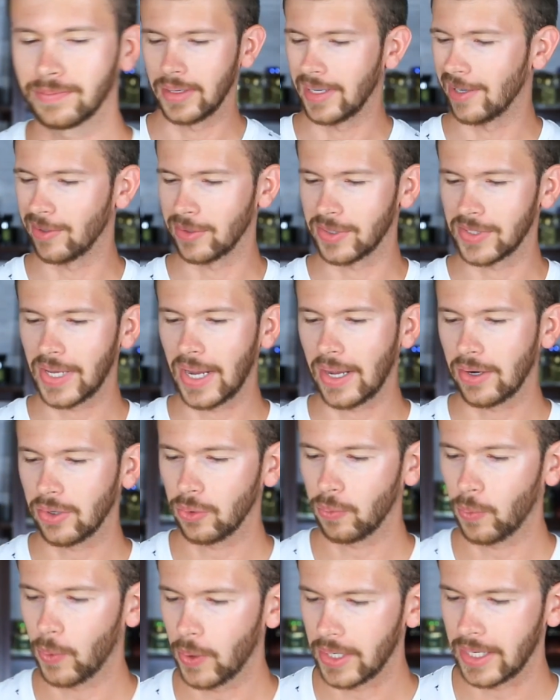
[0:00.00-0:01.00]
There's
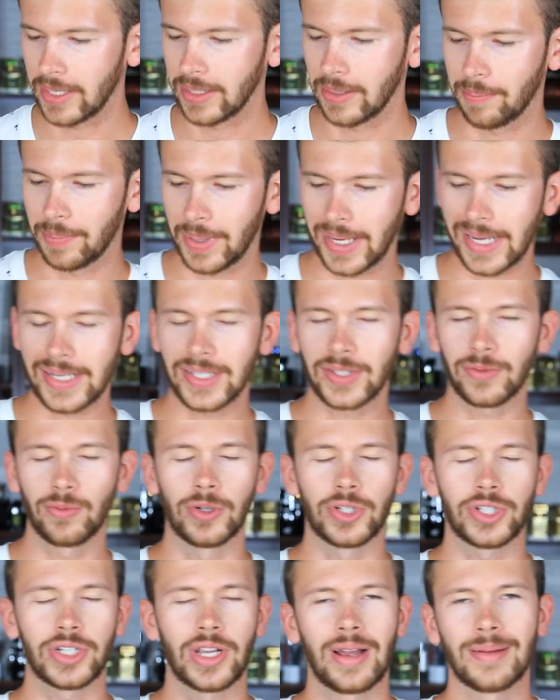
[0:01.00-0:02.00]
sandalwood in the base,
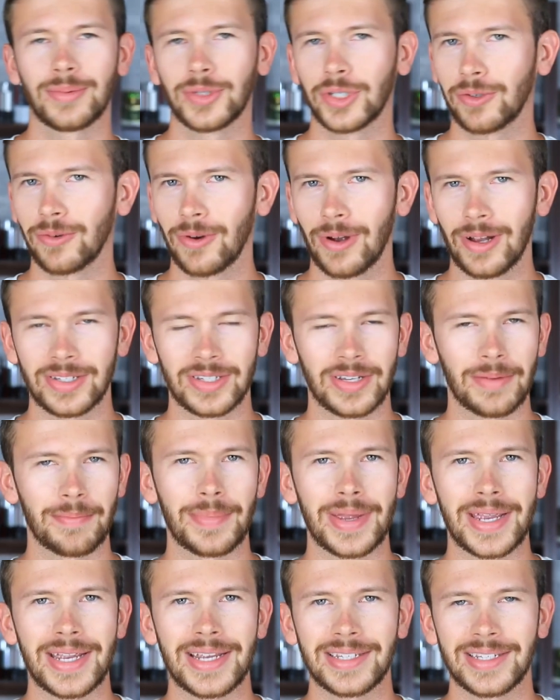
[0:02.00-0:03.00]
which comes across
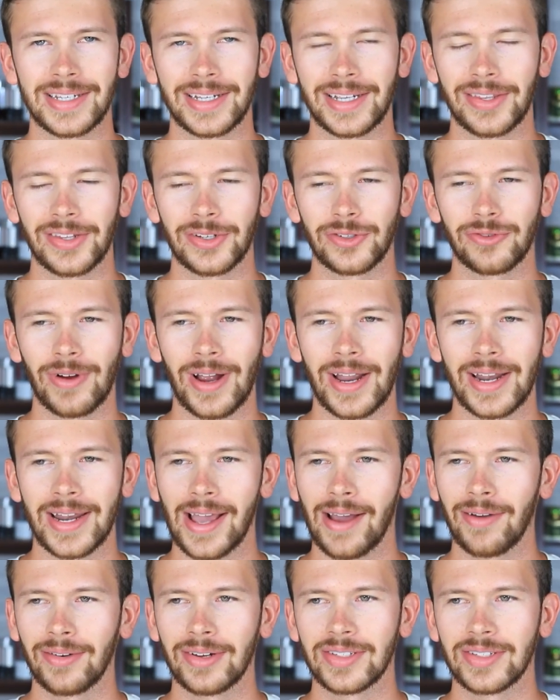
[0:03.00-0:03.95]
amazing in the dry down.